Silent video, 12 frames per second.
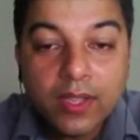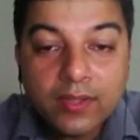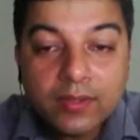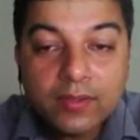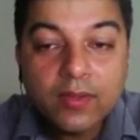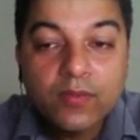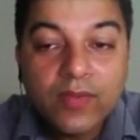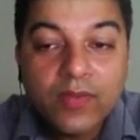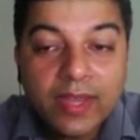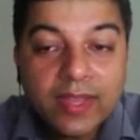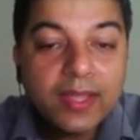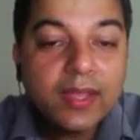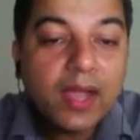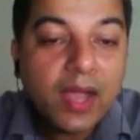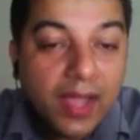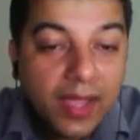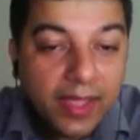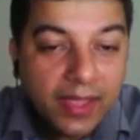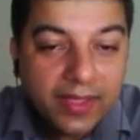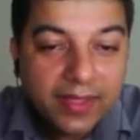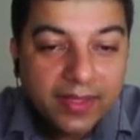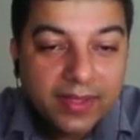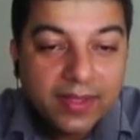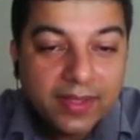is very high
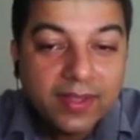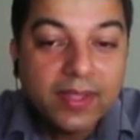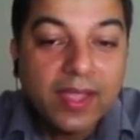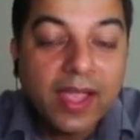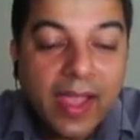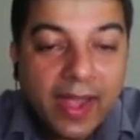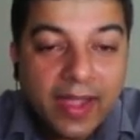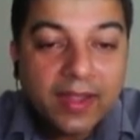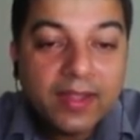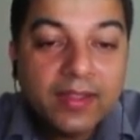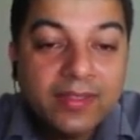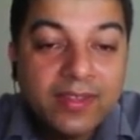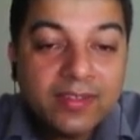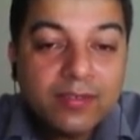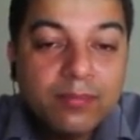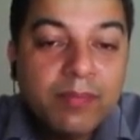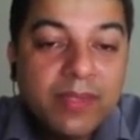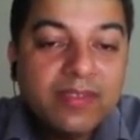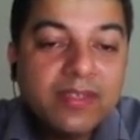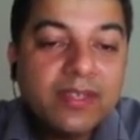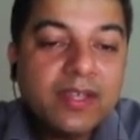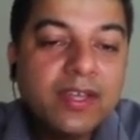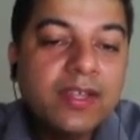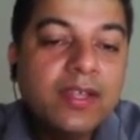and this
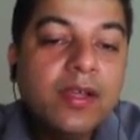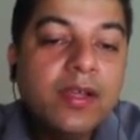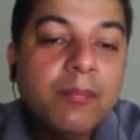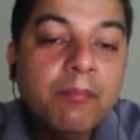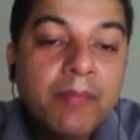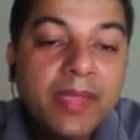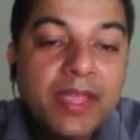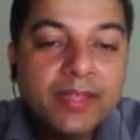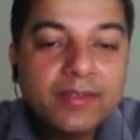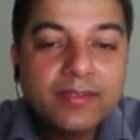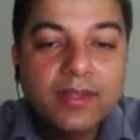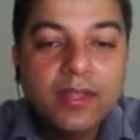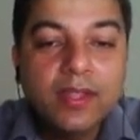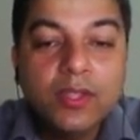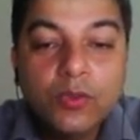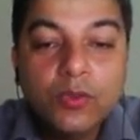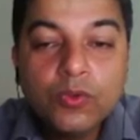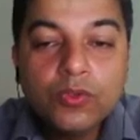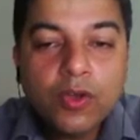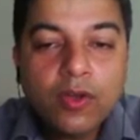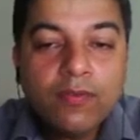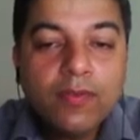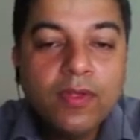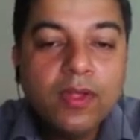basically makes use
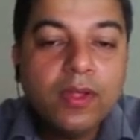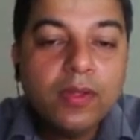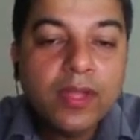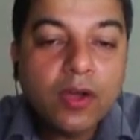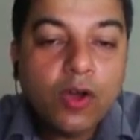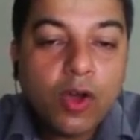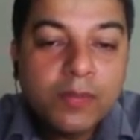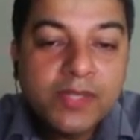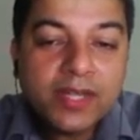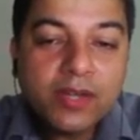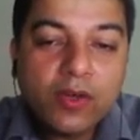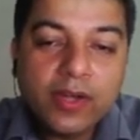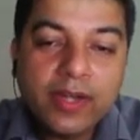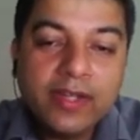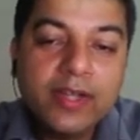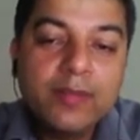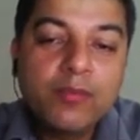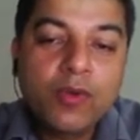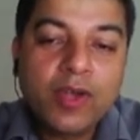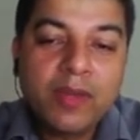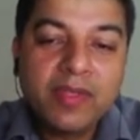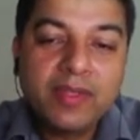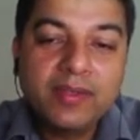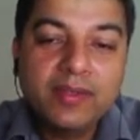of the object oriented
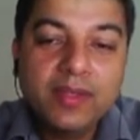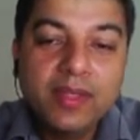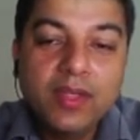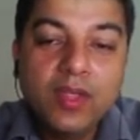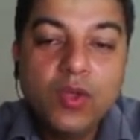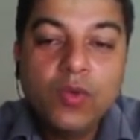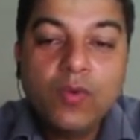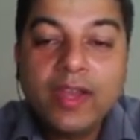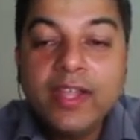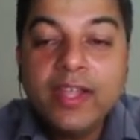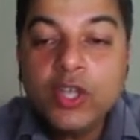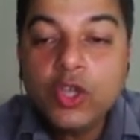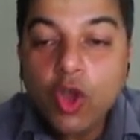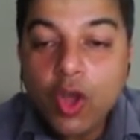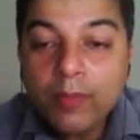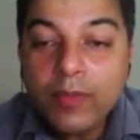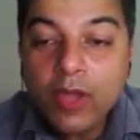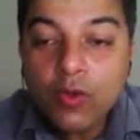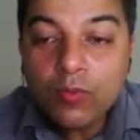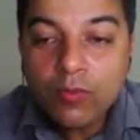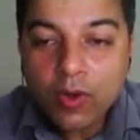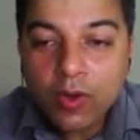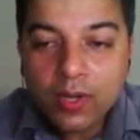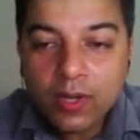programming. While in top down
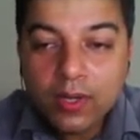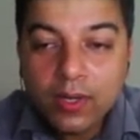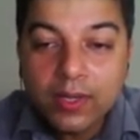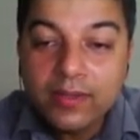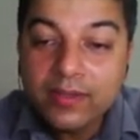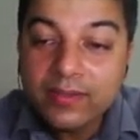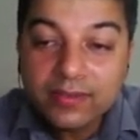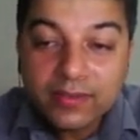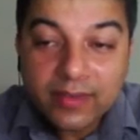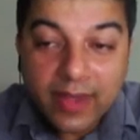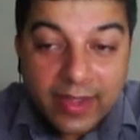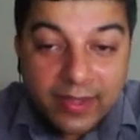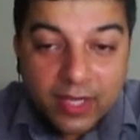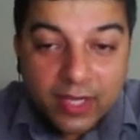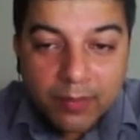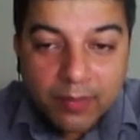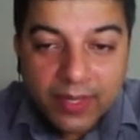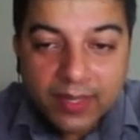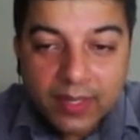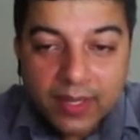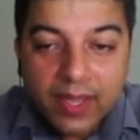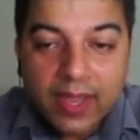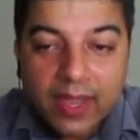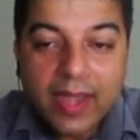model there is tight coupling
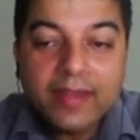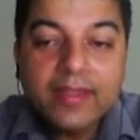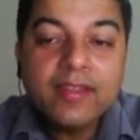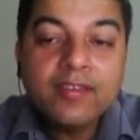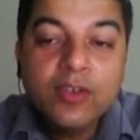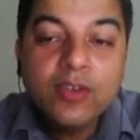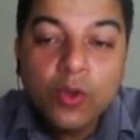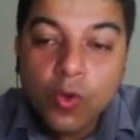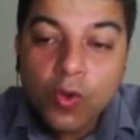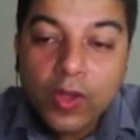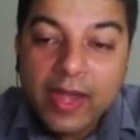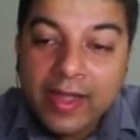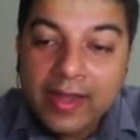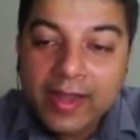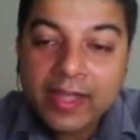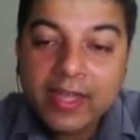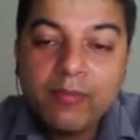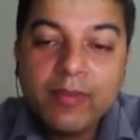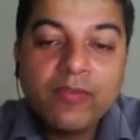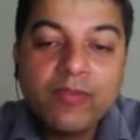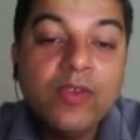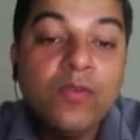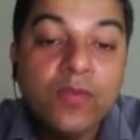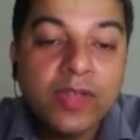and there is low interactive
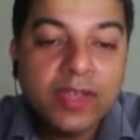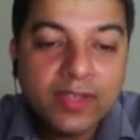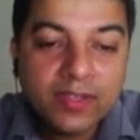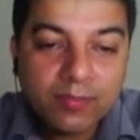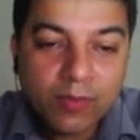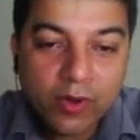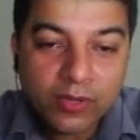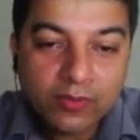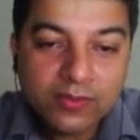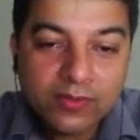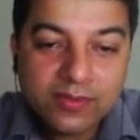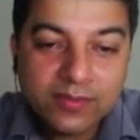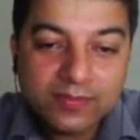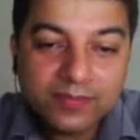between various modules.